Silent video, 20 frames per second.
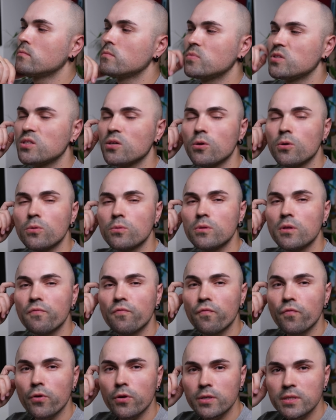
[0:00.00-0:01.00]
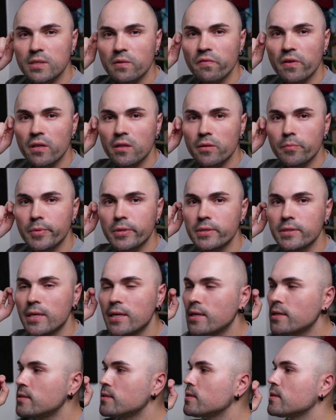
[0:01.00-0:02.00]
so the first available
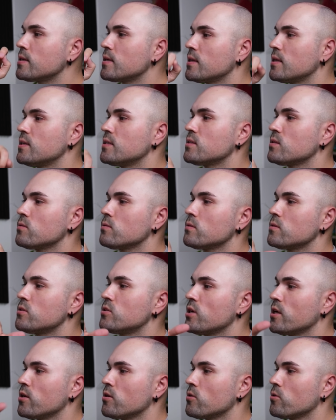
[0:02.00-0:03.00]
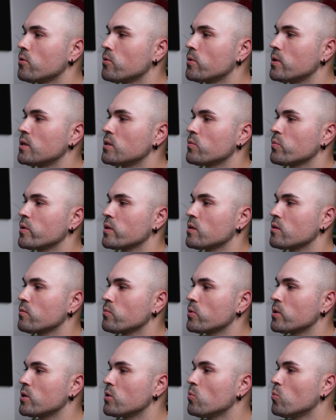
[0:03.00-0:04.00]
data is on January
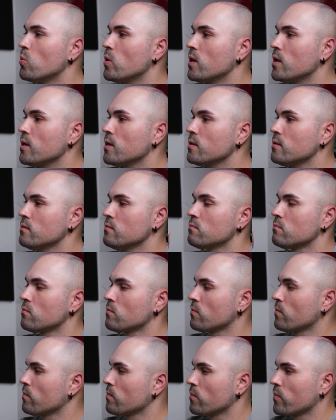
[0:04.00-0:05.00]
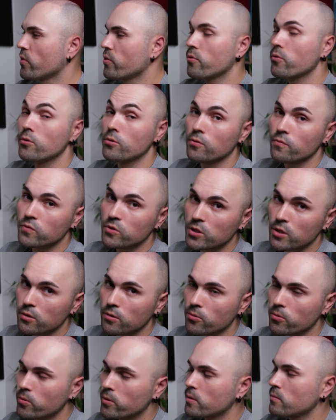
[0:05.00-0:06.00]
2021, 3rd of
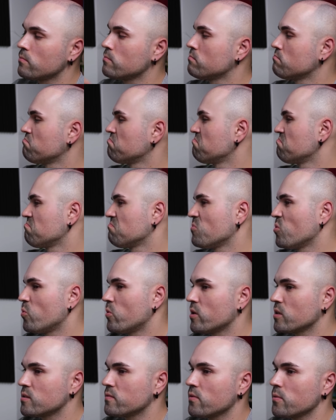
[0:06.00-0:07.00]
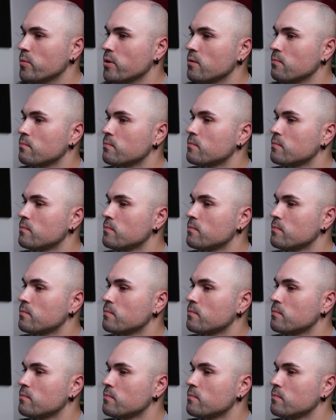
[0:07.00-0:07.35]
January. Works for me.